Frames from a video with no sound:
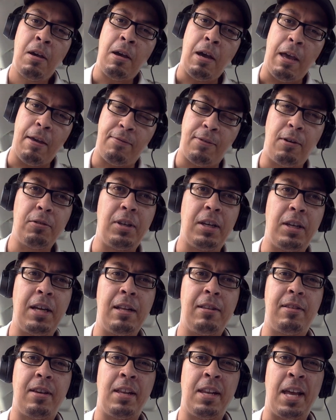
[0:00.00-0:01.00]
If older
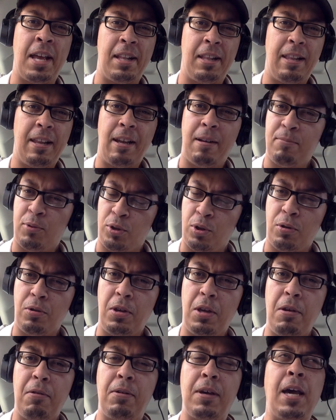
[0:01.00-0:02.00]
kids can handle it, I'm sure
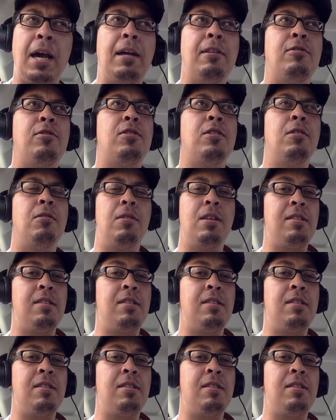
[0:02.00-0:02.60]
you can too.